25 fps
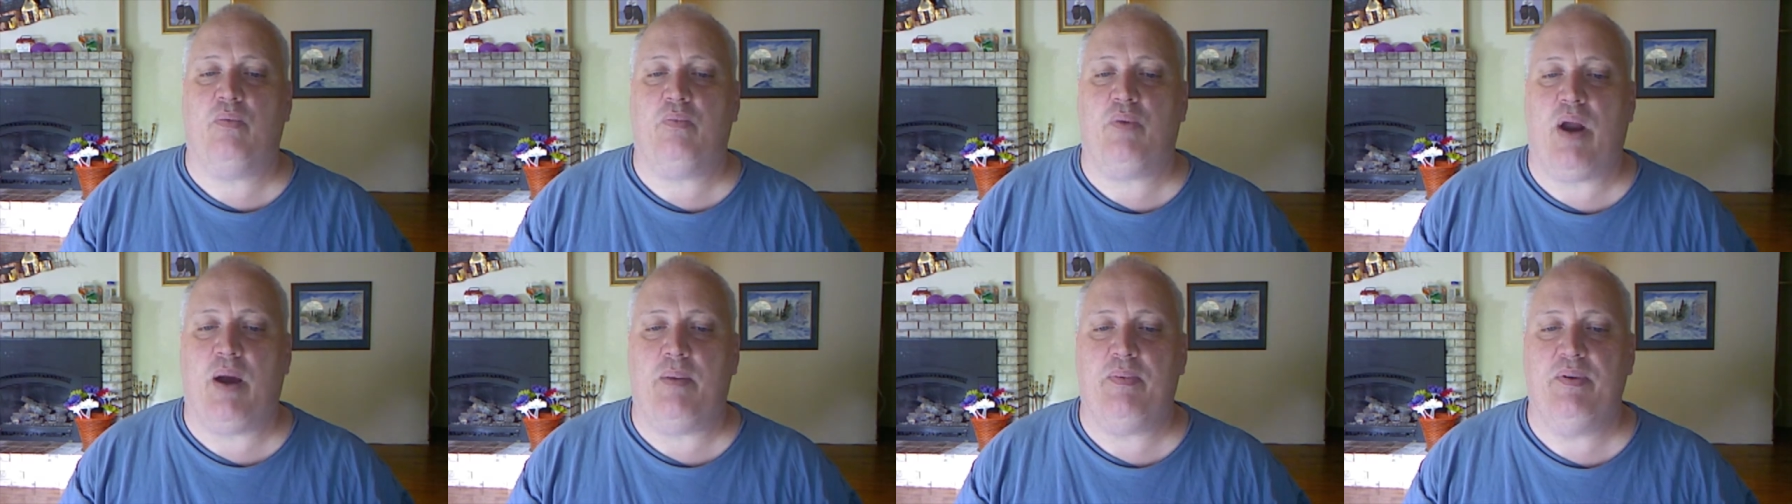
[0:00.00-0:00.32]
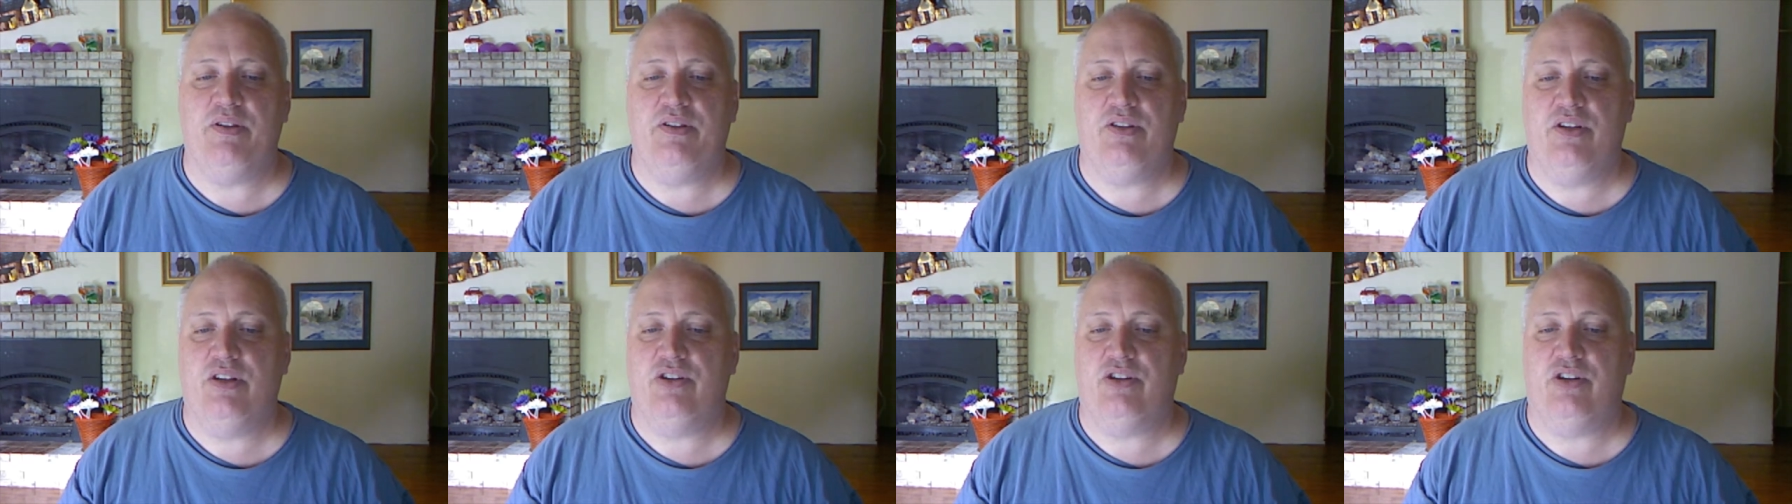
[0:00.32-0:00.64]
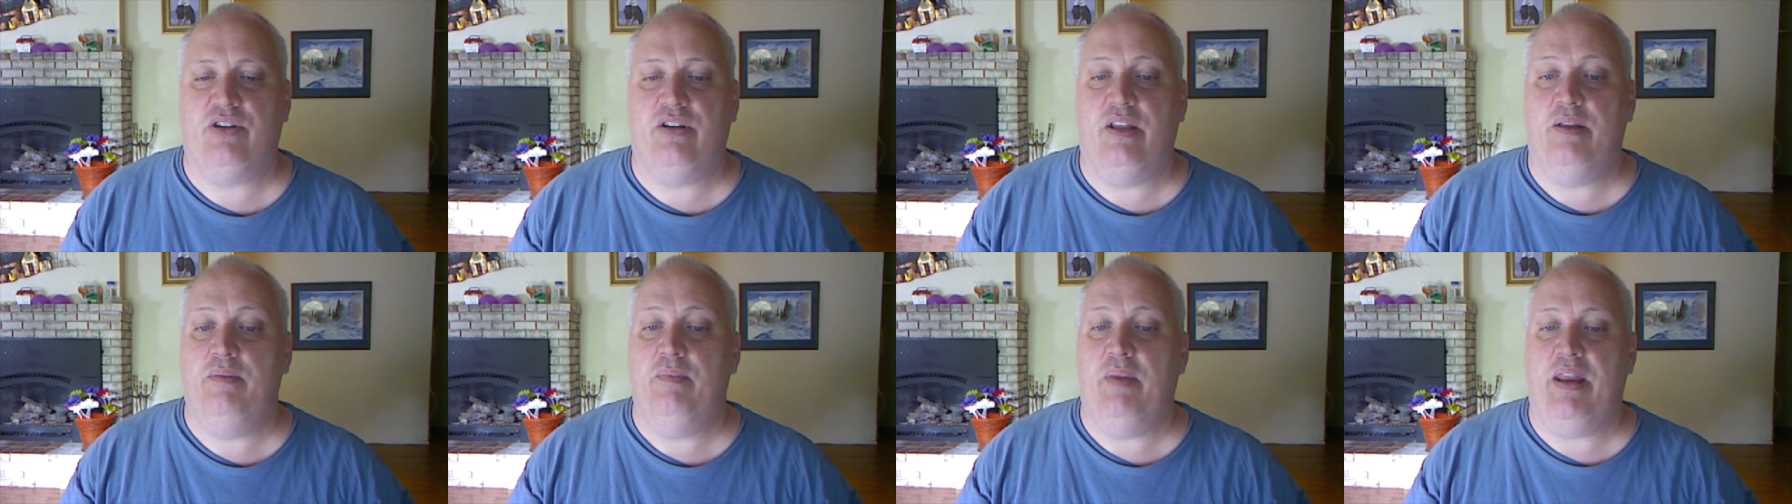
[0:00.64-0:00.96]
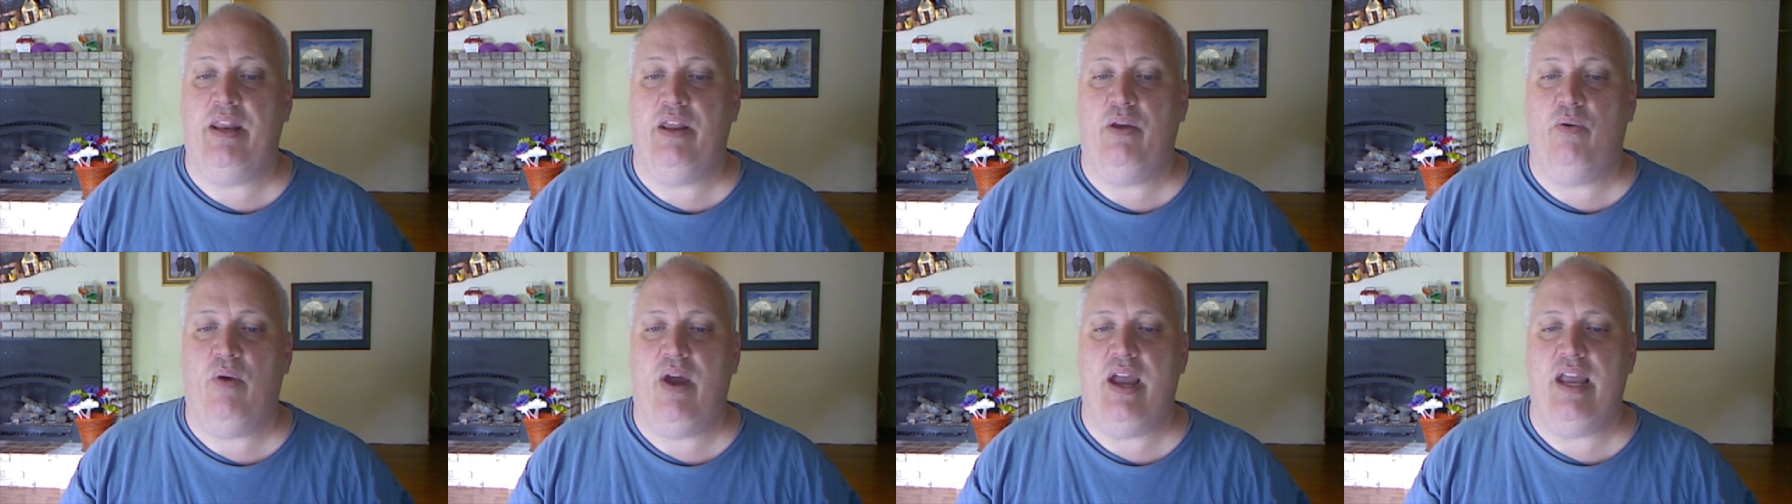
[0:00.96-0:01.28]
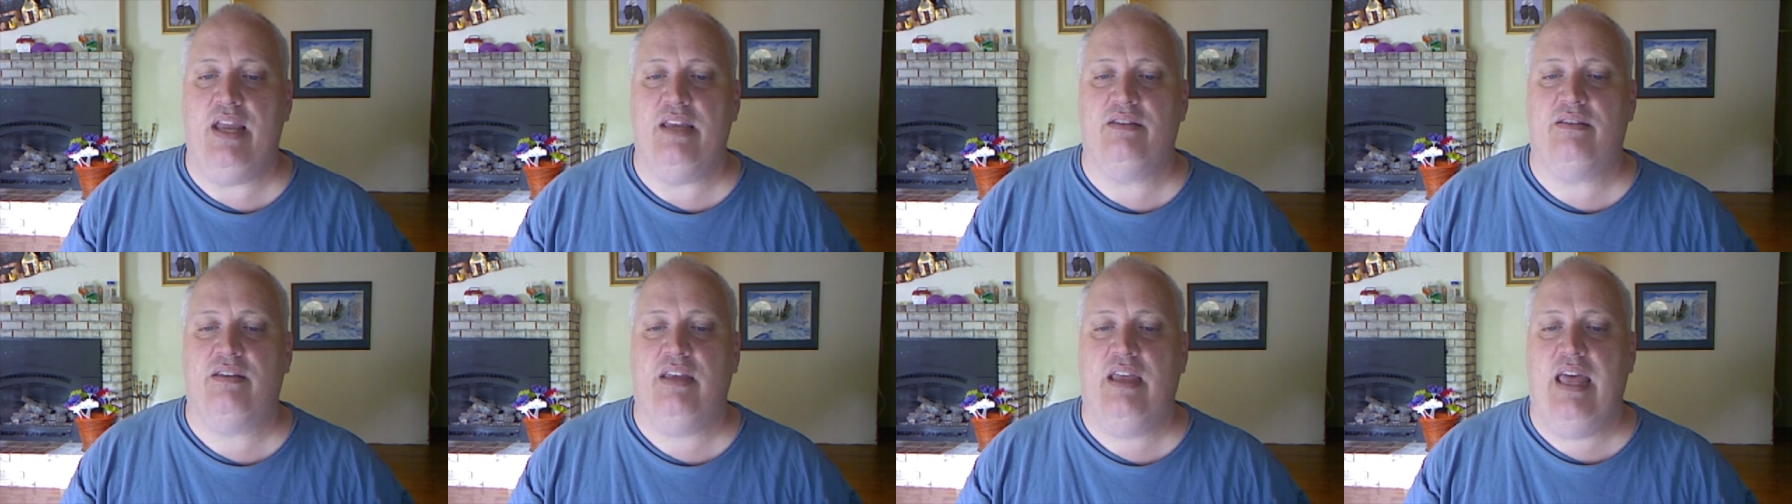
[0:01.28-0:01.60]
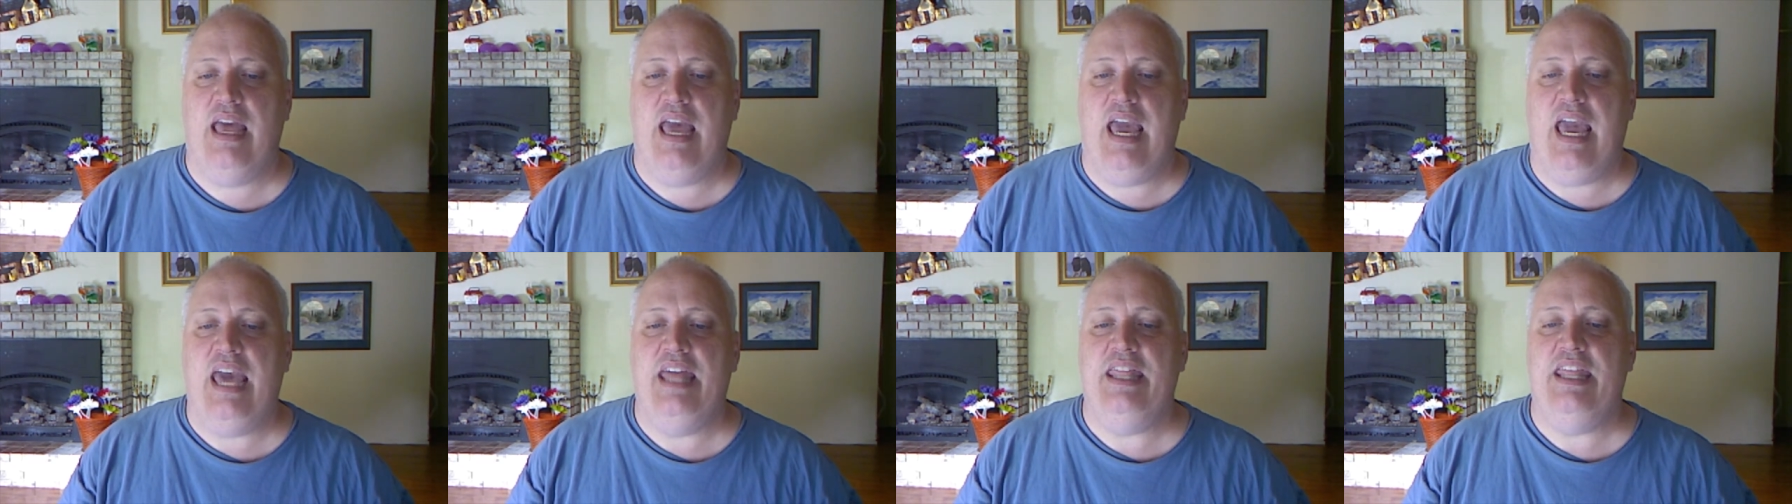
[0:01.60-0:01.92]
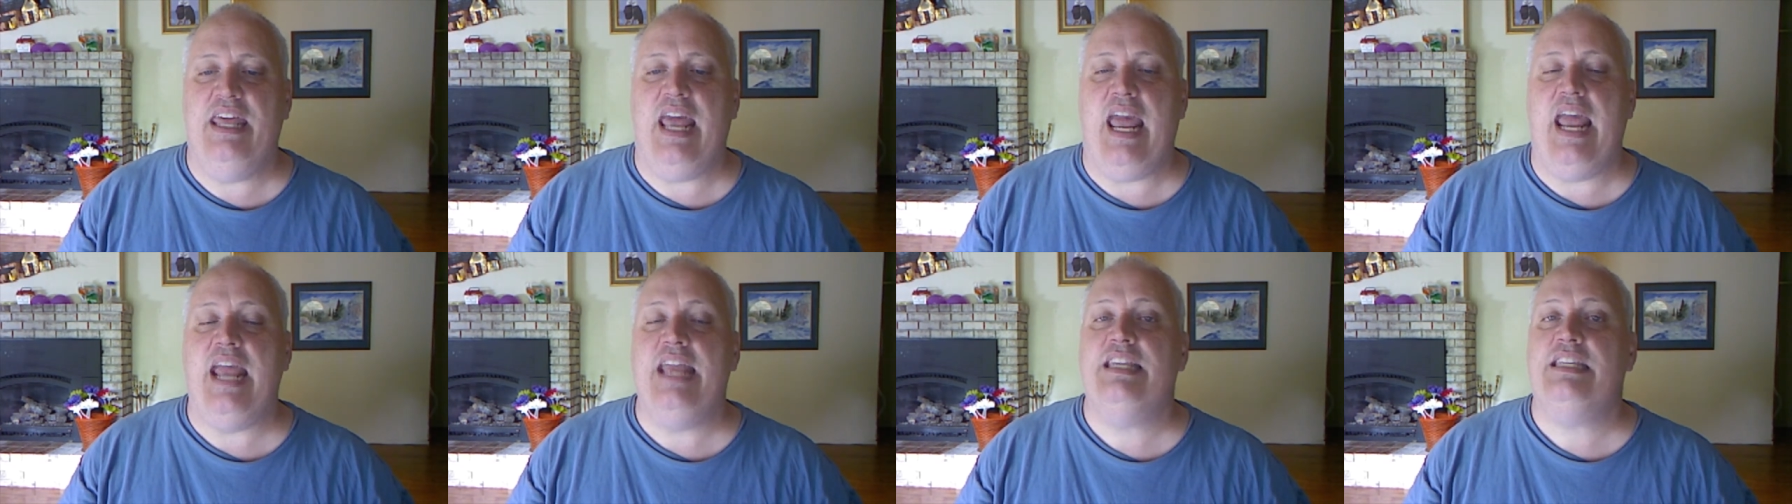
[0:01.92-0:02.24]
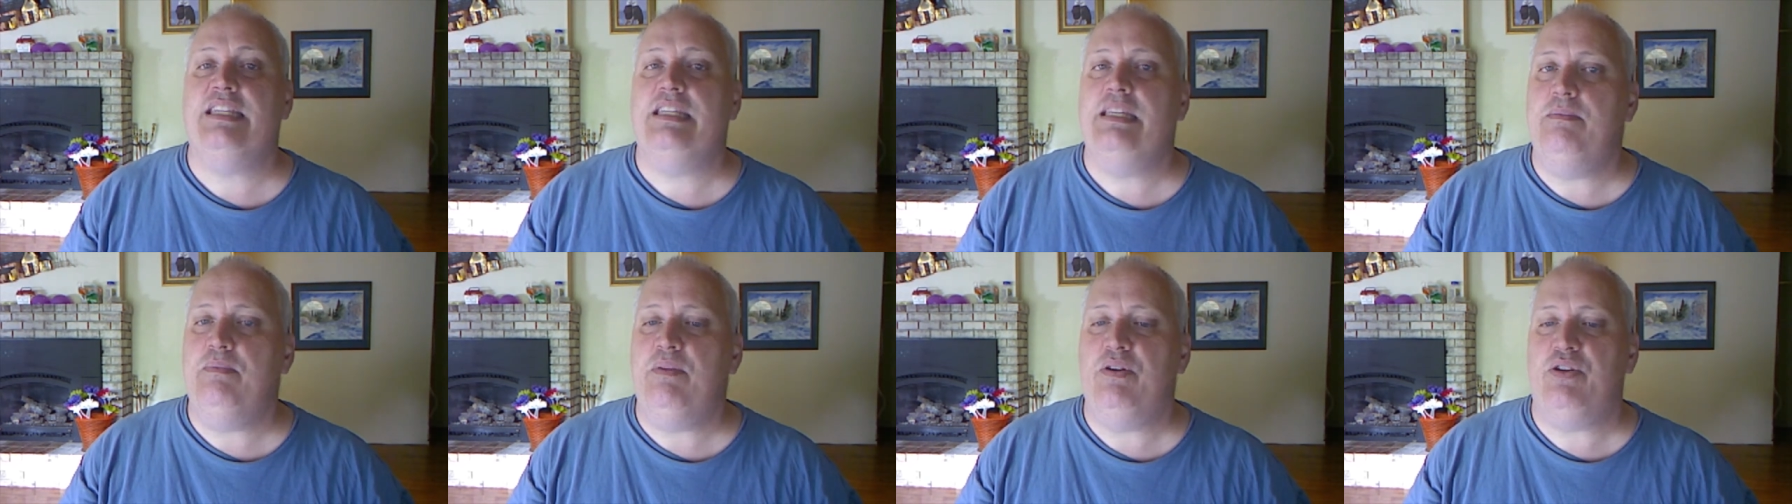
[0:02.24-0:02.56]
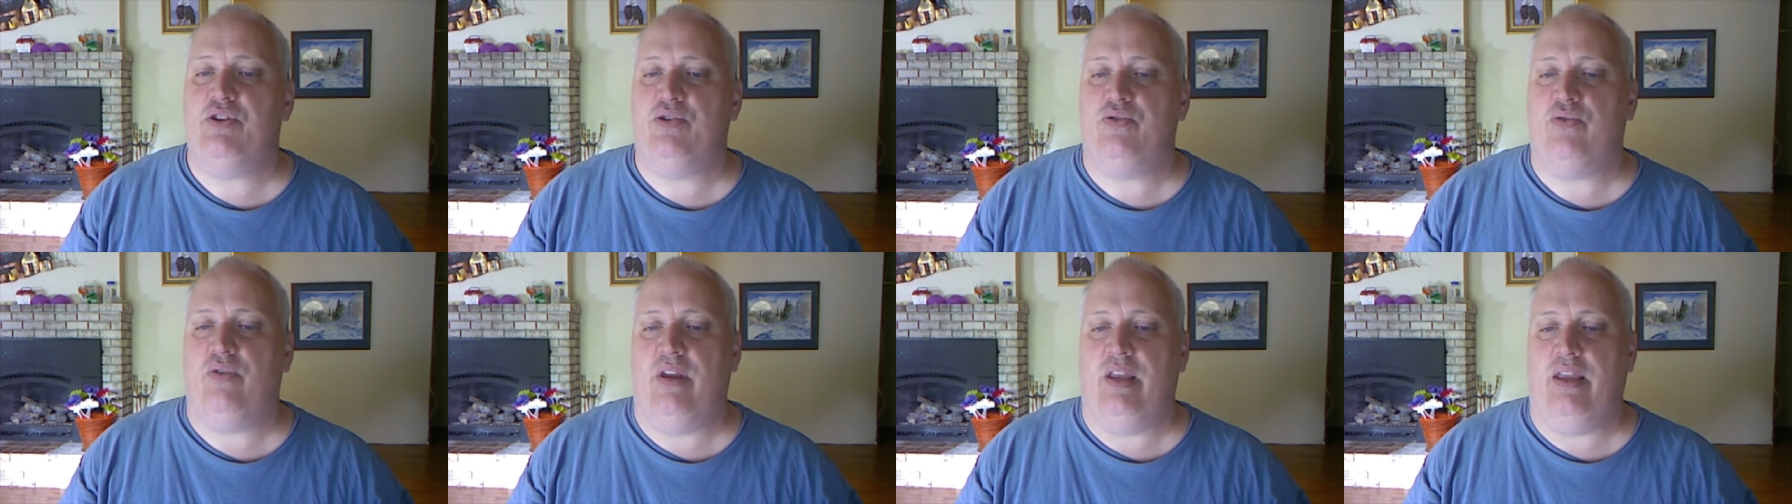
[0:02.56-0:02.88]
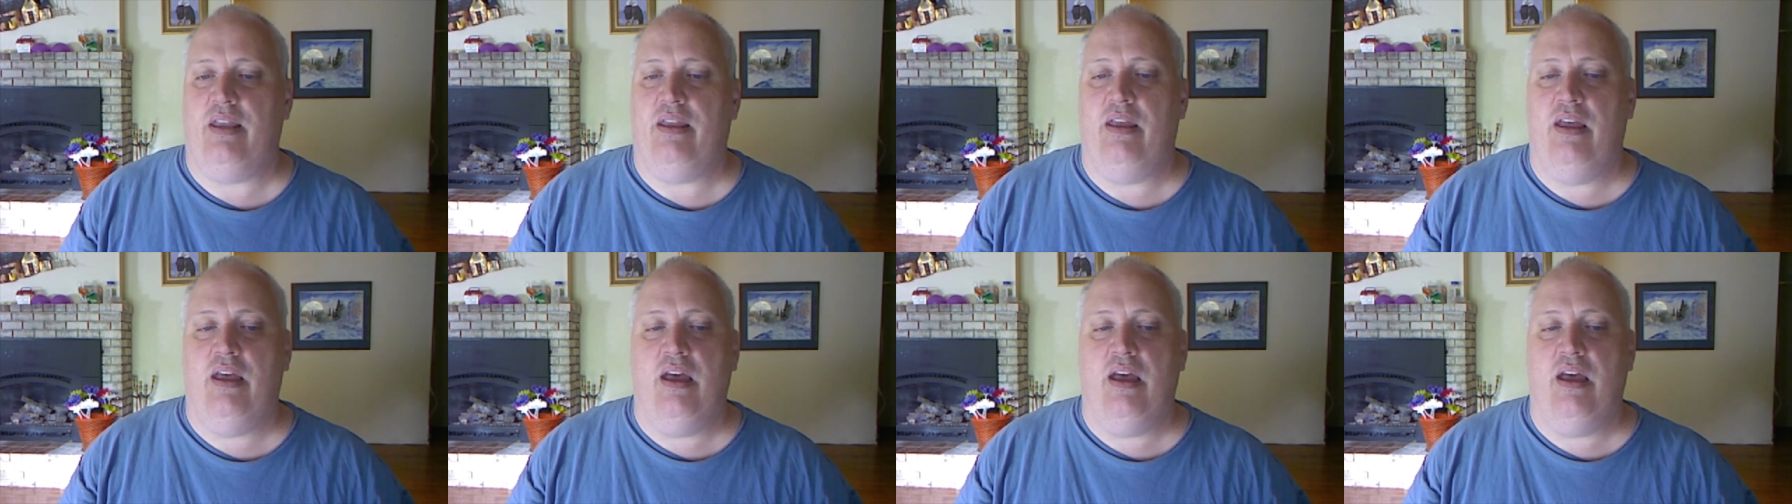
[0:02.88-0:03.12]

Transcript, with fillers: proposition in many ways, and the asymmetry